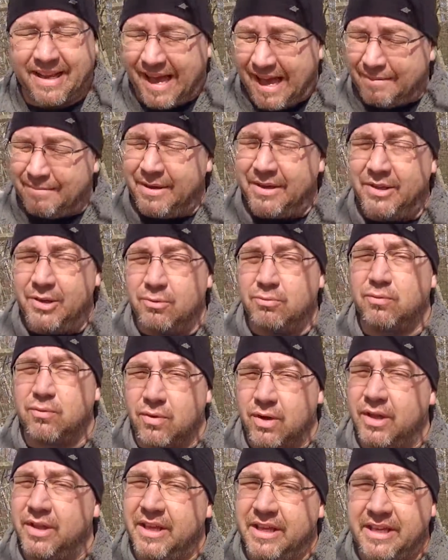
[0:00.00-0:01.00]
I mean, you
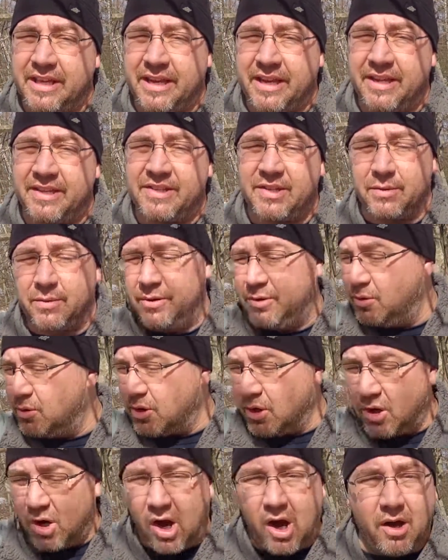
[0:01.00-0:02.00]
really get into it, you
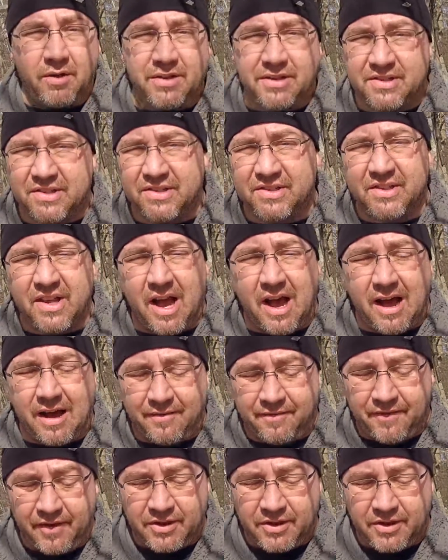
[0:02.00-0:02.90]
got all the stuff,